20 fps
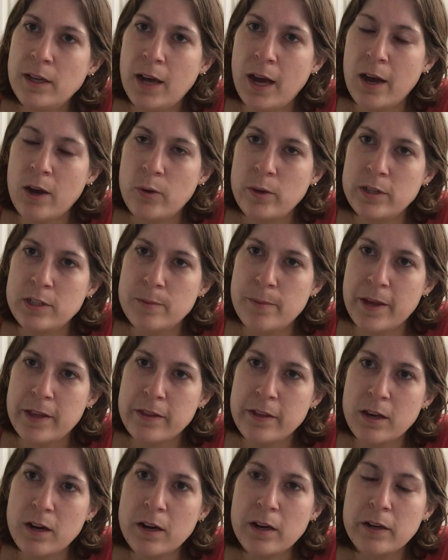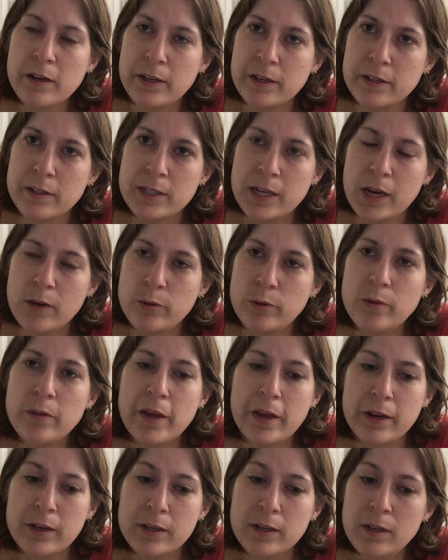how in demand they are and how new
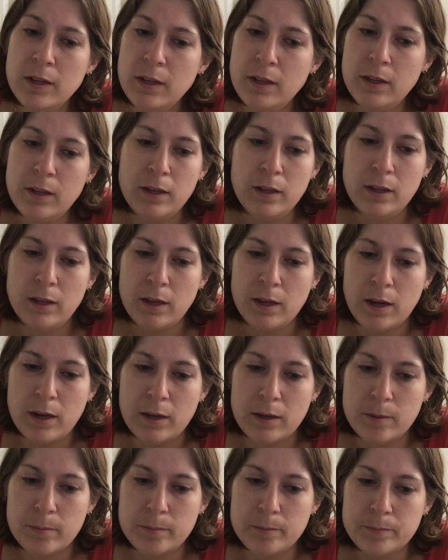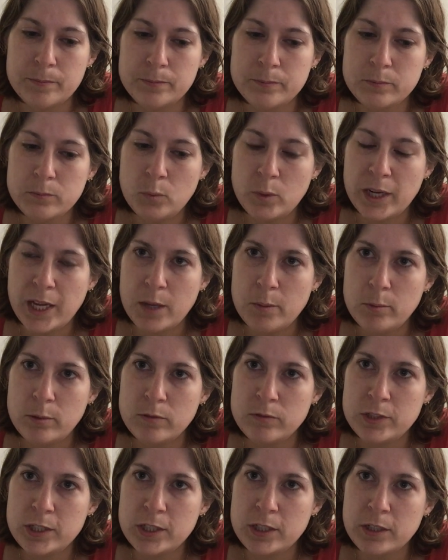they are. Um, when I
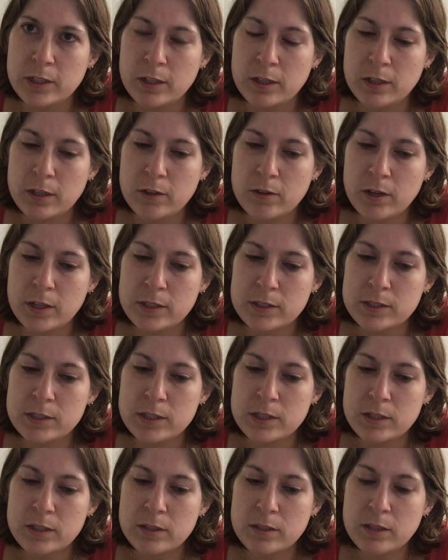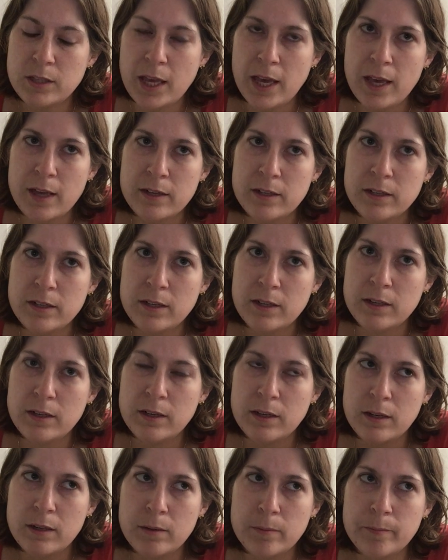moved here across Canada,
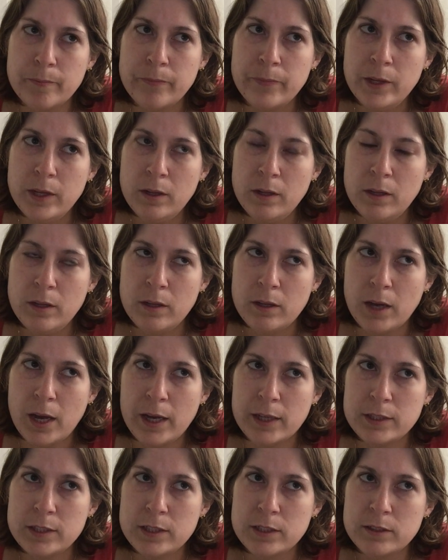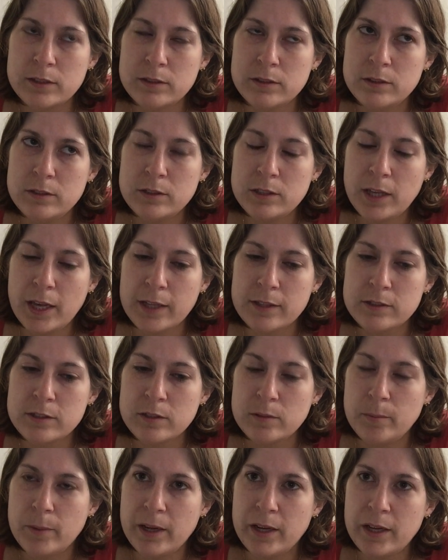um, I didn't
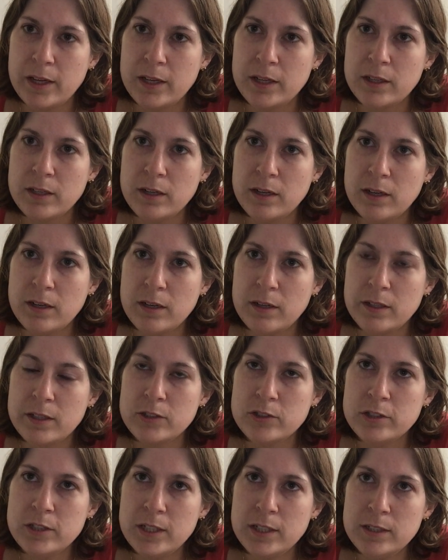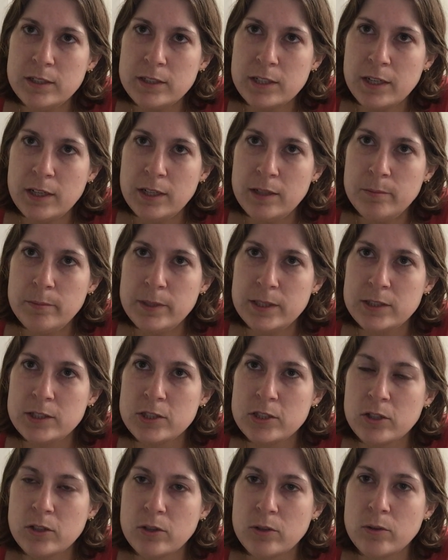cancel my uh, internet in time and
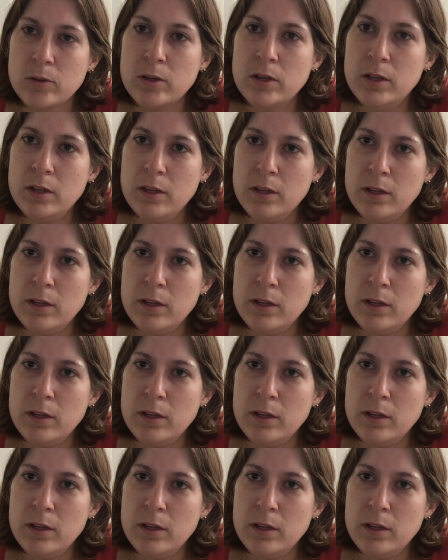so